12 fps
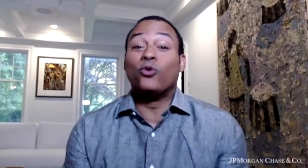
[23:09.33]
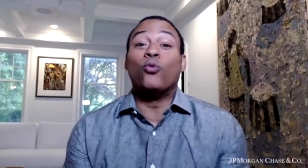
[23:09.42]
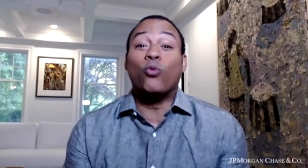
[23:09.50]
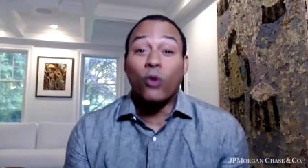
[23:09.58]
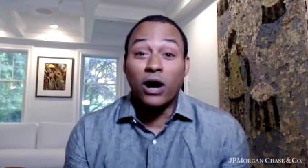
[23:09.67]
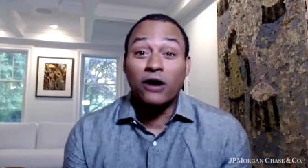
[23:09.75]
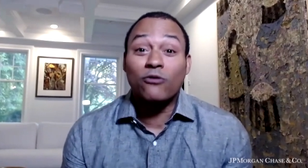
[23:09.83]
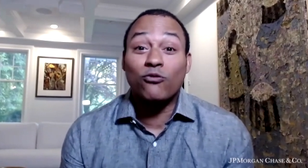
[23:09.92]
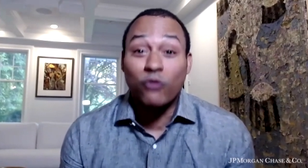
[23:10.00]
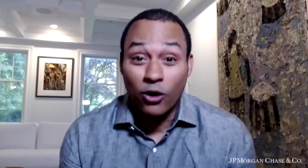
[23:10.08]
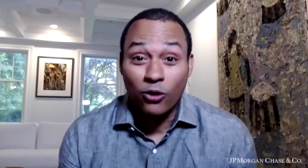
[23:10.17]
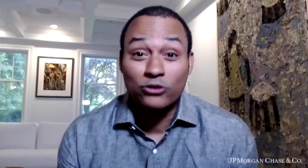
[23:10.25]
what
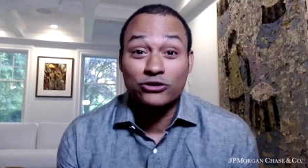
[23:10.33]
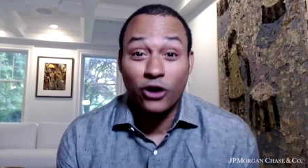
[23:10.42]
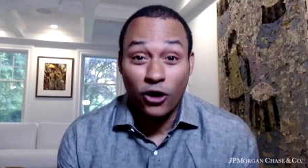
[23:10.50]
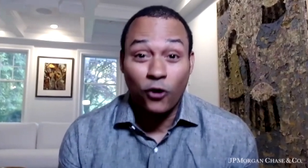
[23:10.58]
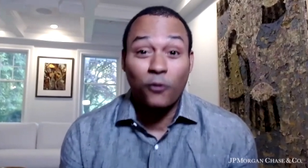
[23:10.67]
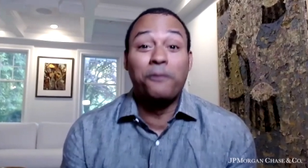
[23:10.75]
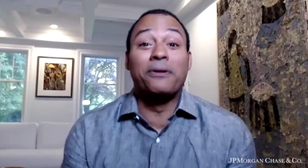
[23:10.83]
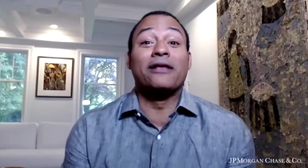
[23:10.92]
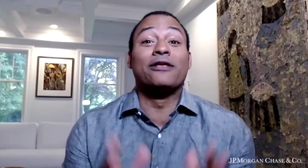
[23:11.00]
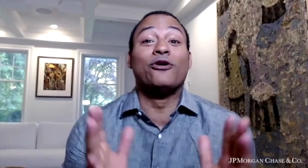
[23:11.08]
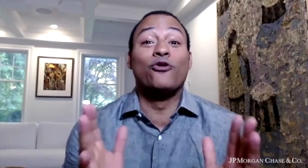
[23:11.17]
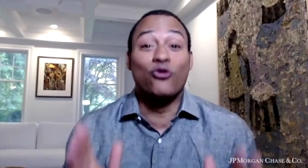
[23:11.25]
roles are
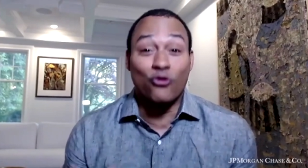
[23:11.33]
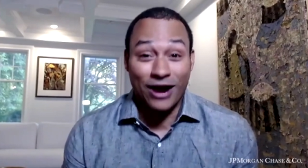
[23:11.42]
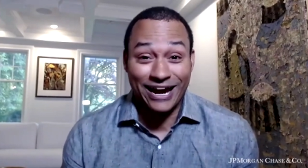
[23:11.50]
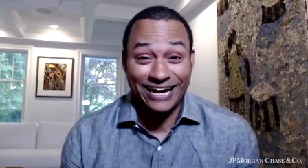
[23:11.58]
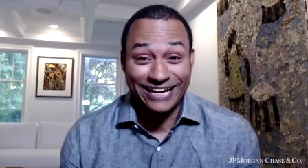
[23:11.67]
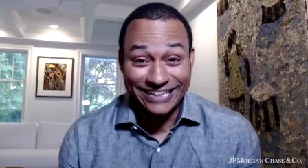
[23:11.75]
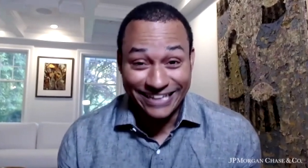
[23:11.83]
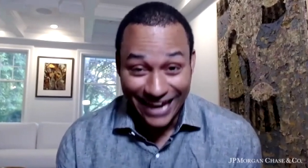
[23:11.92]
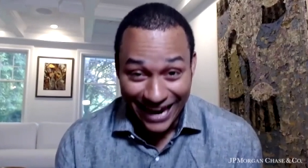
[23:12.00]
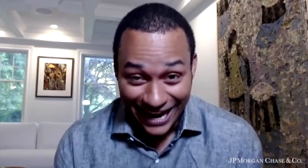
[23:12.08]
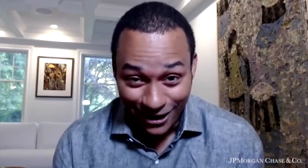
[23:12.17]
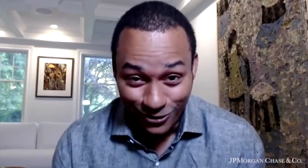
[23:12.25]
open right
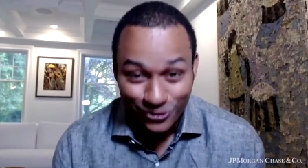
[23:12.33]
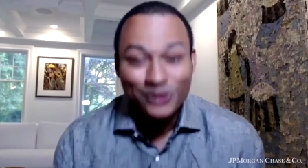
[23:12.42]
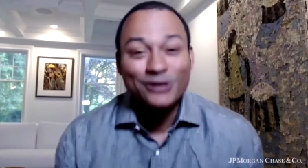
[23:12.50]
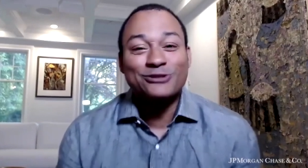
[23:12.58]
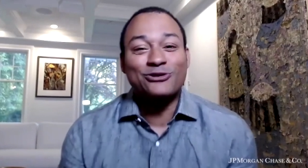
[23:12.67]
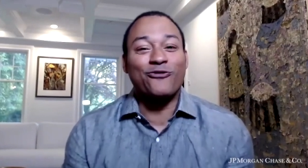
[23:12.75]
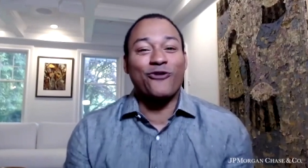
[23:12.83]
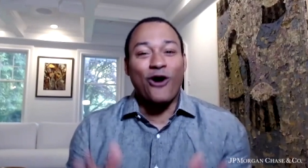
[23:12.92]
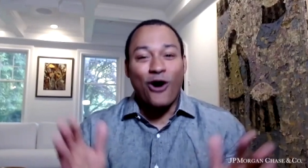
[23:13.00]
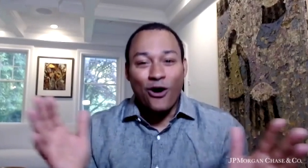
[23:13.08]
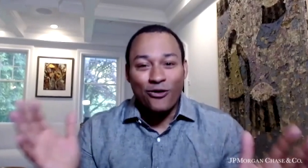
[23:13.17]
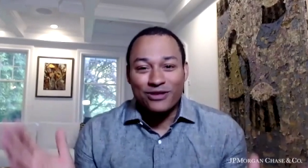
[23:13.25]
now? So for
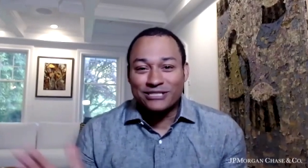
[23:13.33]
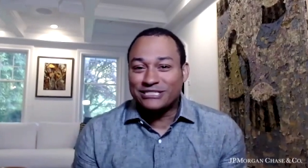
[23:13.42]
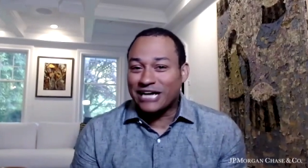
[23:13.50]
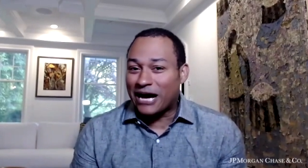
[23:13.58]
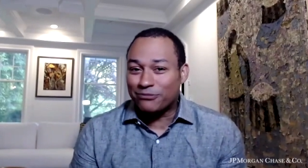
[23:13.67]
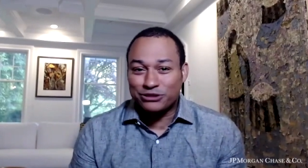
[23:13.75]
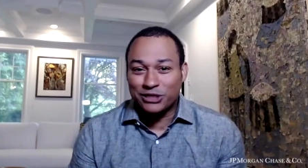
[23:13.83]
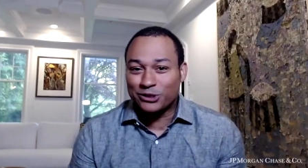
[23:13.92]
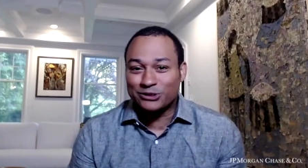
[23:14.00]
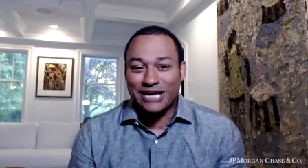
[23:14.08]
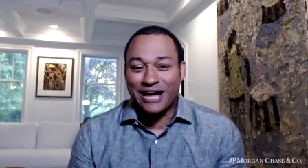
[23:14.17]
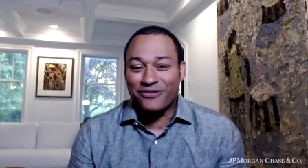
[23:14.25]
all the job
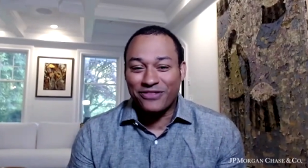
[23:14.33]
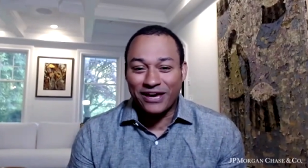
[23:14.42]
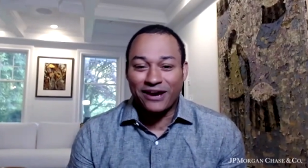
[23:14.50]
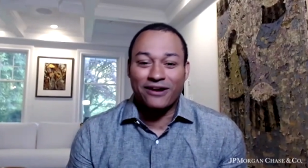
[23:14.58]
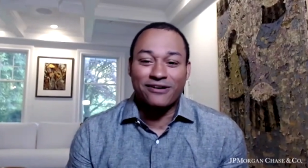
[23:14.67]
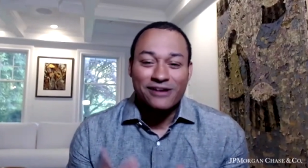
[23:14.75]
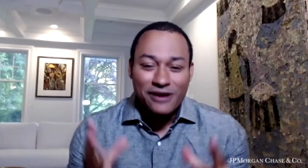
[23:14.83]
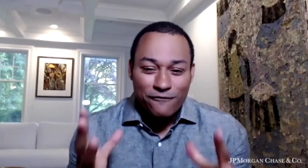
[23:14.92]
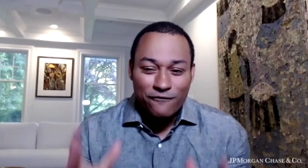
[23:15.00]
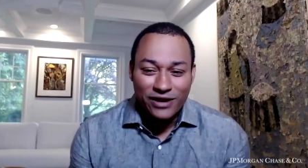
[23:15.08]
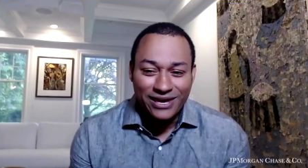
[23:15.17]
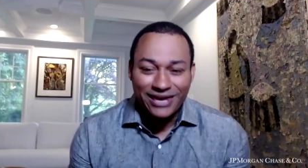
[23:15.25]
seekers out there,
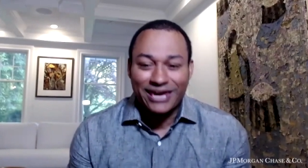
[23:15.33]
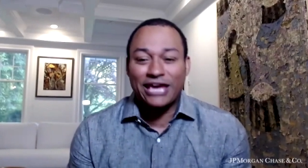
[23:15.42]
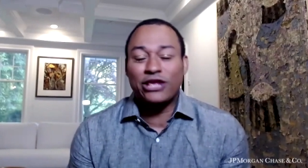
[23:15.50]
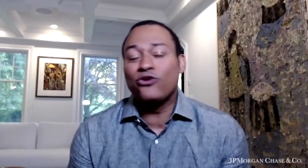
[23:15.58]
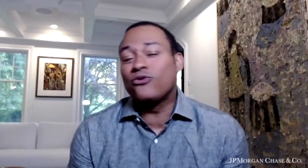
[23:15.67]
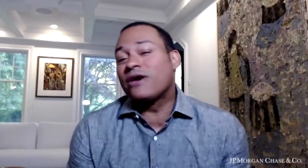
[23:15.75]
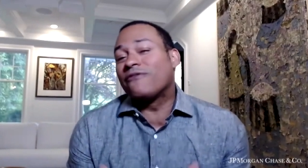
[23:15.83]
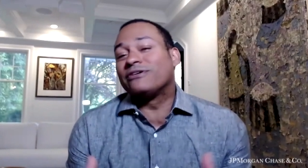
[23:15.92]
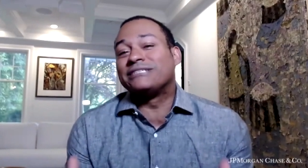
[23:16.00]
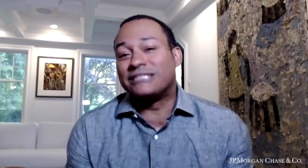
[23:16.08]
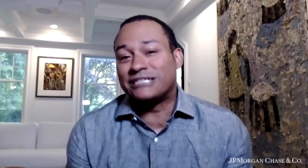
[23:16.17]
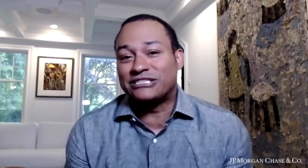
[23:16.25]
Vicky, can you give
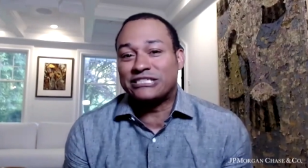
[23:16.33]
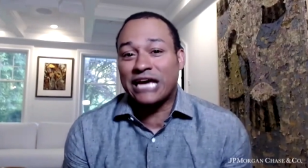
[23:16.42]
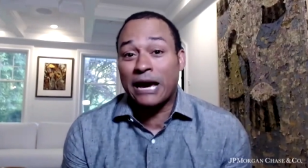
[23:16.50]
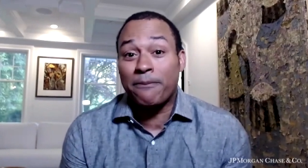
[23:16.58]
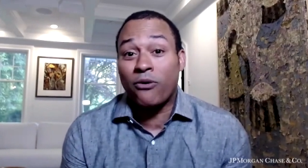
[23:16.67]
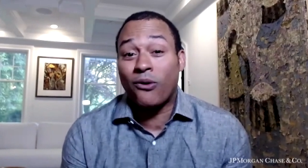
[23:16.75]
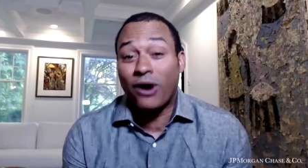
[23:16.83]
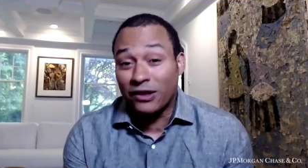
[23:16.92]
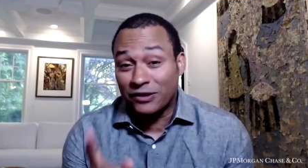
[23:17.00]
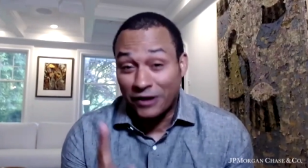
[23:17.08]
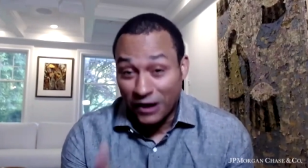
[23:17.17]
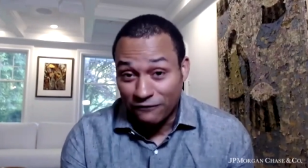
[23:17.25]
us an example
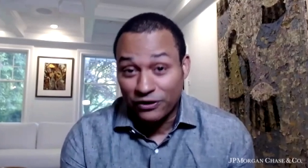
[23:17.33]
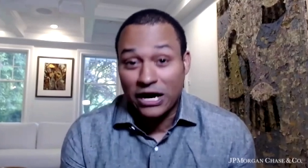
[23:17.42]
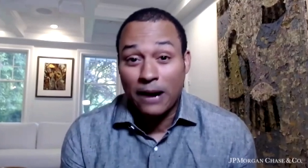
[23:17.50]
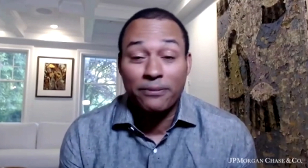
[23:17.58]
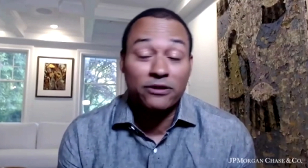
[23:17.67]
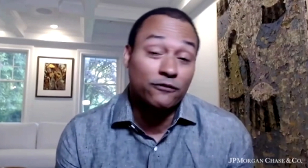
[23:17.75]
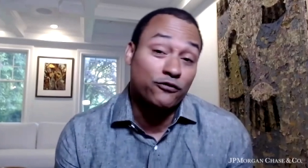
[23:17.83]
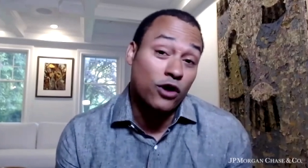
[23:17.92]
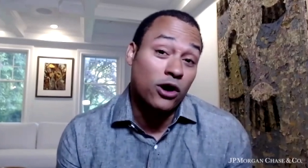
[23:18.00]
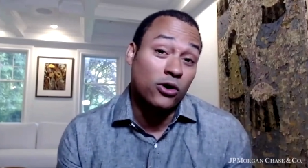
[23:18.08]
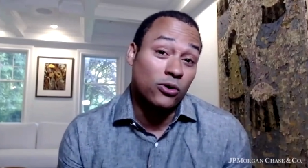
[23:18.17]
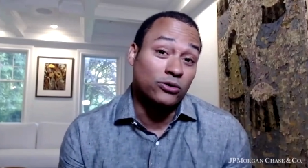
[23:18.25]
of, of a couple of
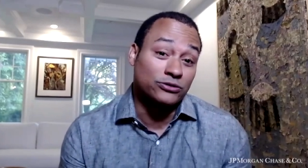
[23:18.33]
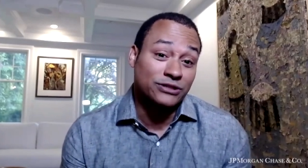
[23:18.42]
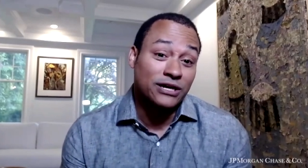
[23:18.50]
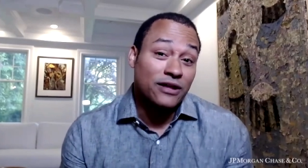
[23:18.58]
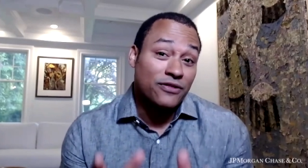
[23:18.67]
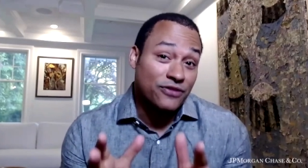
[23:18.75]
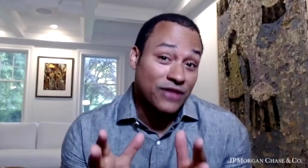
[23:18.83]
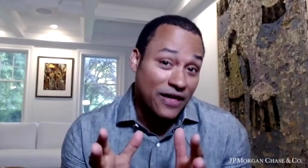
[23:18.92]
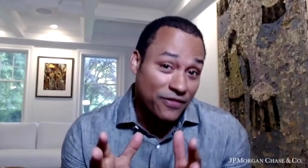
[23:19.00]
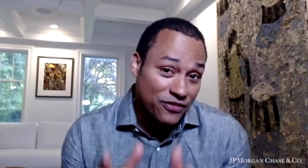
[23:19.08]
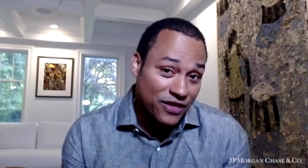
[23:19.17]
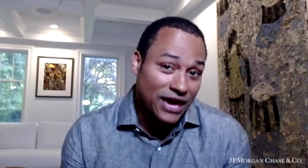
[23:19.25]
roles
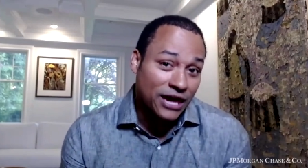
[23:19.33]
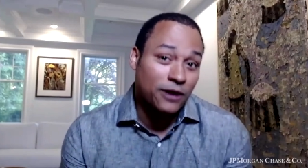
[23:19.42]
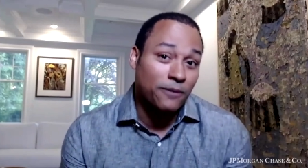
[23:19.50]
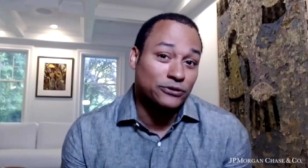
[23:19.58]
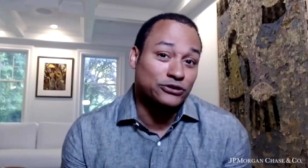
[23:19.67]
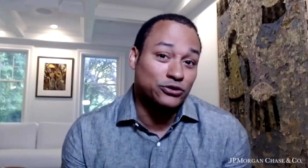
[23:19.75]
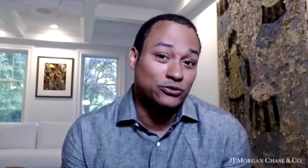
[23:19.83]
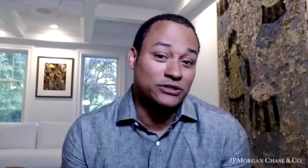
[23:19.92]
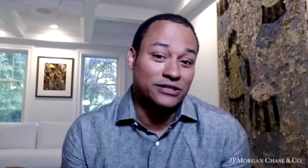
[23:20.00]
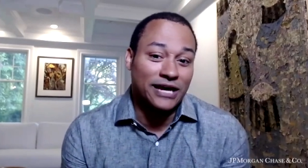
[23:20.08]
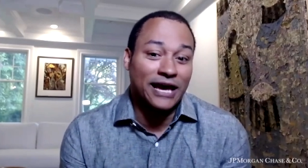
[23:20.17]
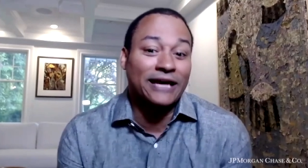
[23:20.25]
that they could pursue
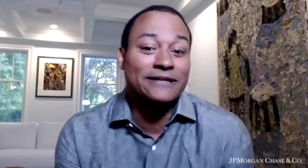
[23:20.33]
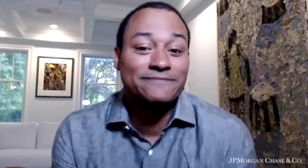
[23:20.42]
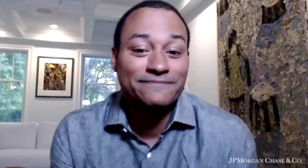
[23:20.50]
today?